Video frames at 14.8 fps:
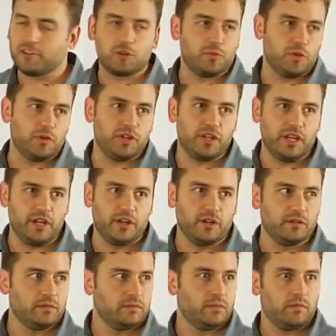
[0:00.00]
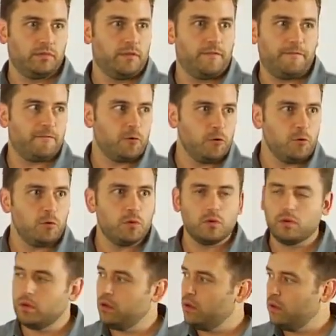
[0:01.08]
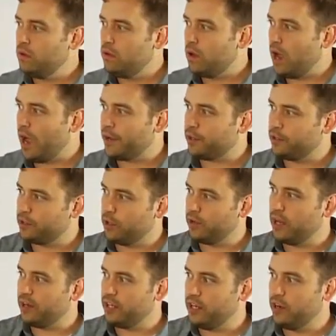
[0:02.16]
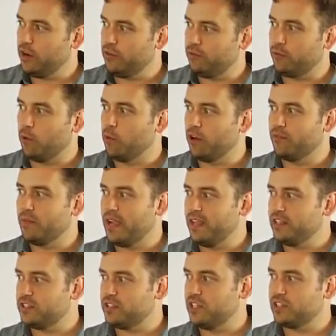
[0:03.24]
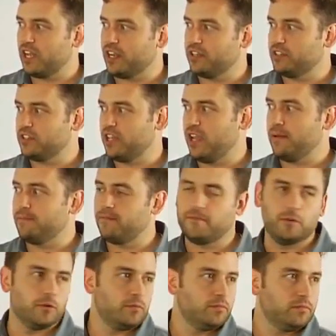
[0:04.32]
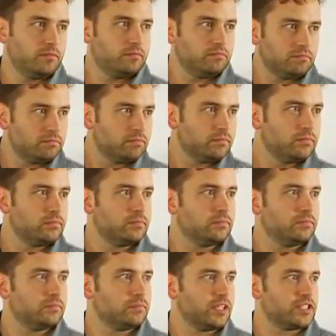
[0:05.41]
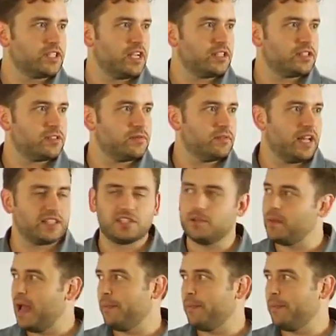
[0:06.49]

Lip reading: attribute in here, foo, I could go down here, and for one of my indices, I could say foo. Make sense? That's the